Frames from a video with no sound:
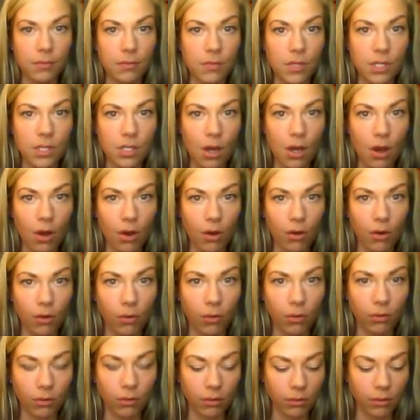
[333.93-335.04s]

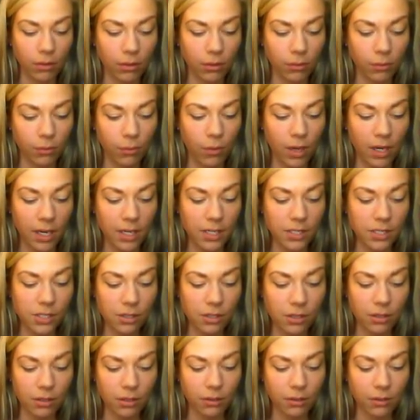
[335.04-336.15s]
So what I
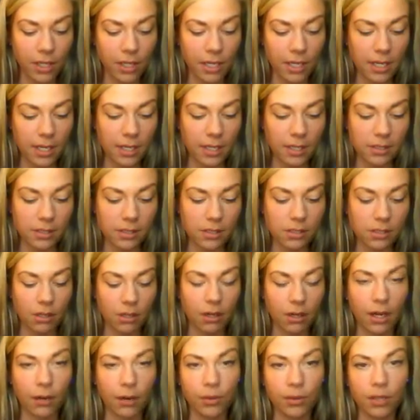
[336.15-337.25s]
do is
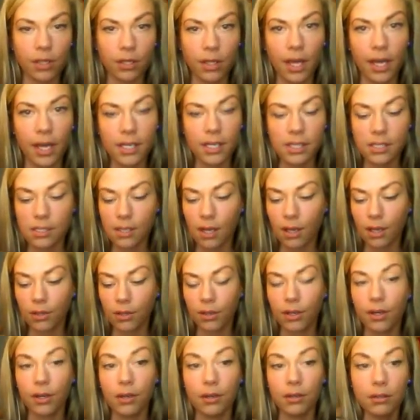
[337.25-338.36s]
start out with the lightest
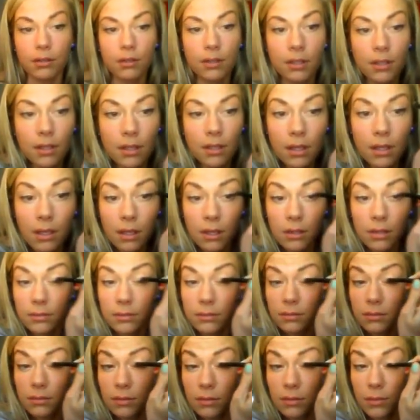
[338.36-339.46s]
color,
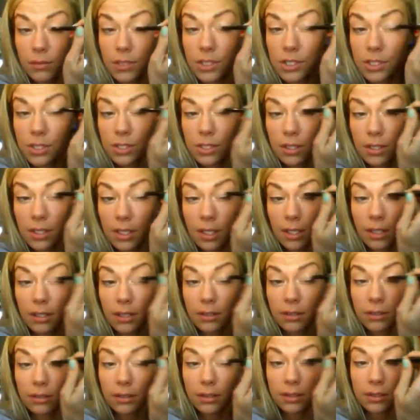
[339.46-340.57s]
which
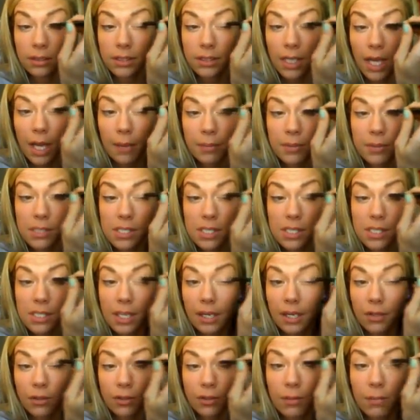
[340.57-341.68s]
is aptly
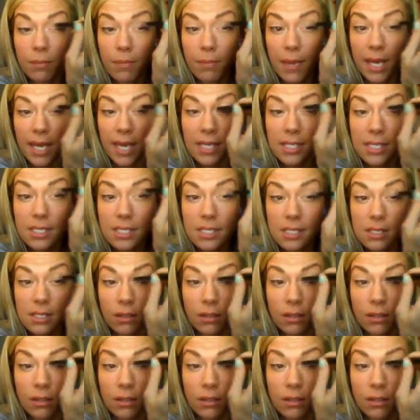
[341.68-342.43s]
titled base